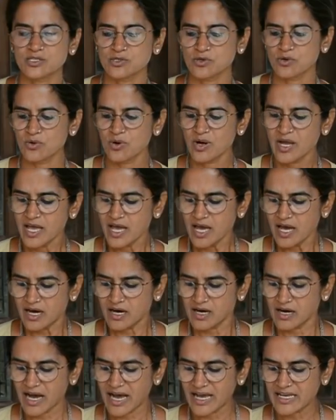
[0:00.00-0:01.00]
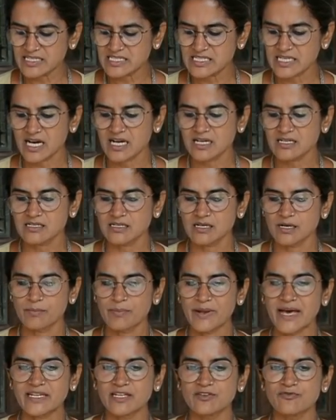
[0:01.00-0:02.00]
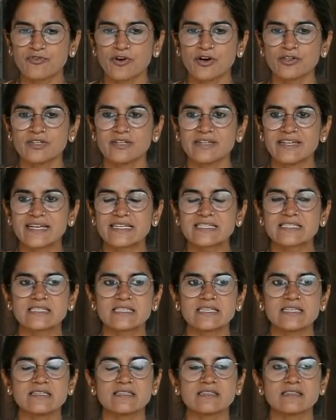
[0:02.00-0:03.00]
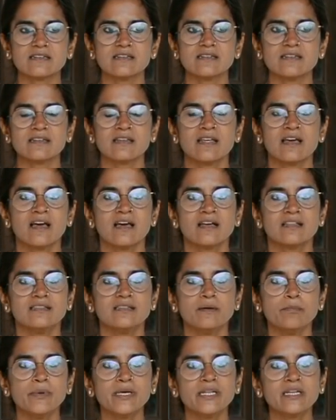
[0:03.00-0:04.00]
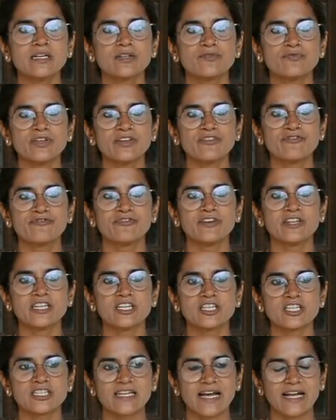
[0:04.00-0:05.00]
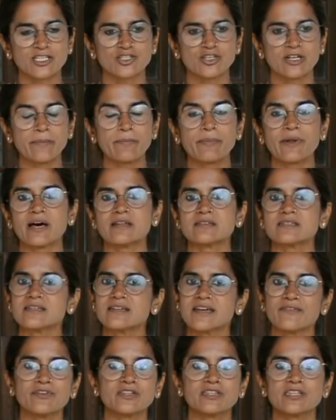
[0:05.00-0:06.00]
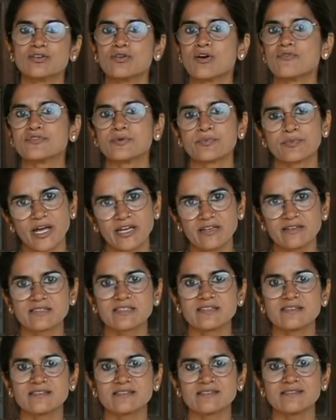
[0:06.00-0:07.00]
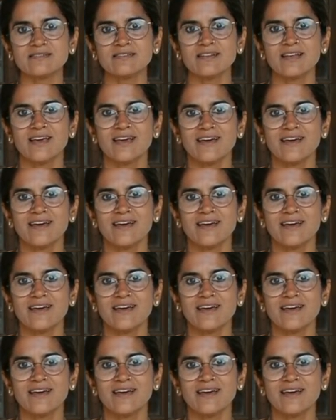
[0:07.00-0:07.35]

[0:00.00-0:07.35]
So I start planning for the next season the minute we've finished actually planting everything of the prior season,